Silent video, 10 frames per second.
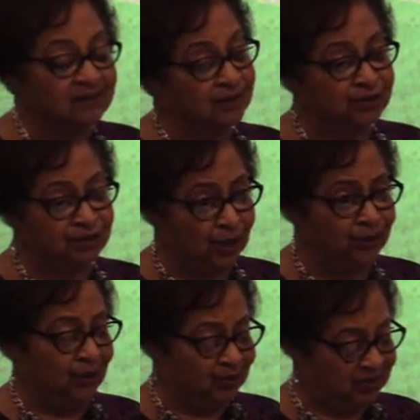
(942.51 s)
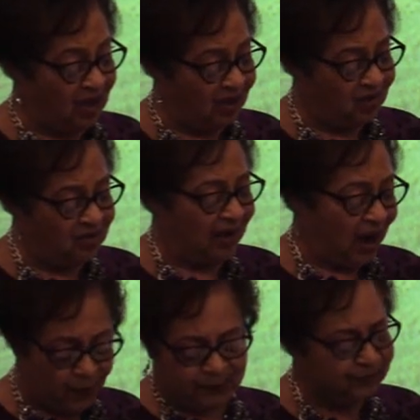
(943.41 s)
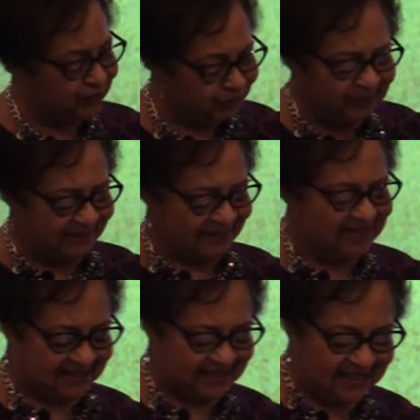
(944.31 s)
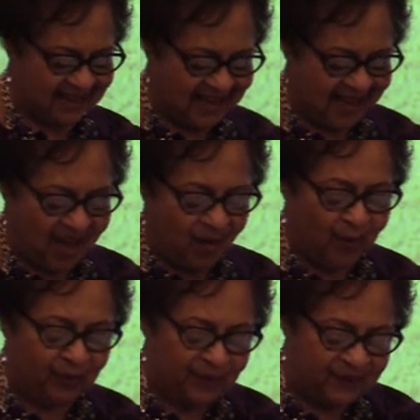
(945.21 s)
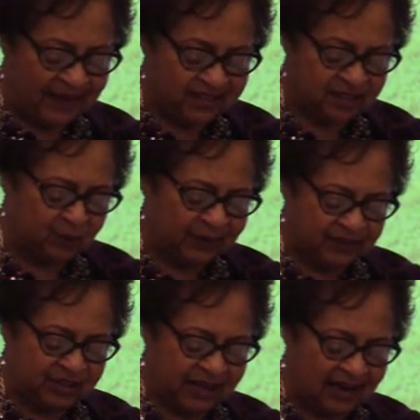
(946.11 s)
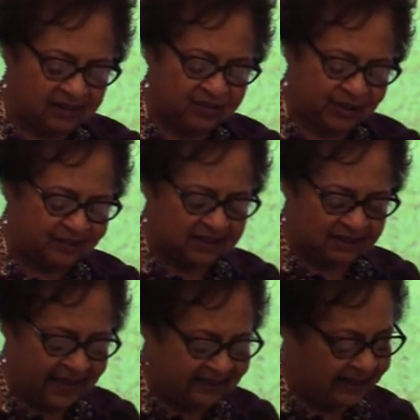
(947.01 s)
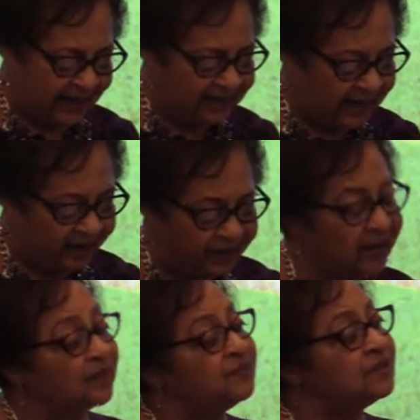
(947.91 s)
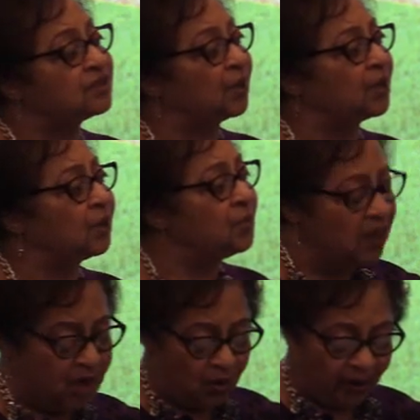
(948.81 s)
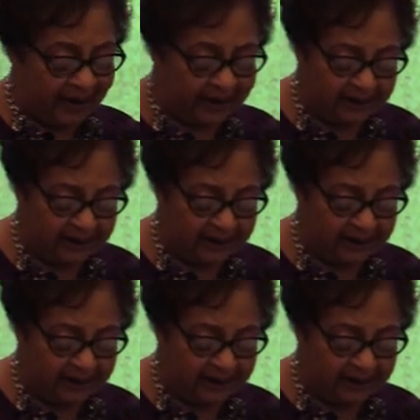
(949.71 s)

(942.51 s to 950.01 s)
DeSoto saw opportunities. We were faced with the challenge of selecting an area of DeSoto where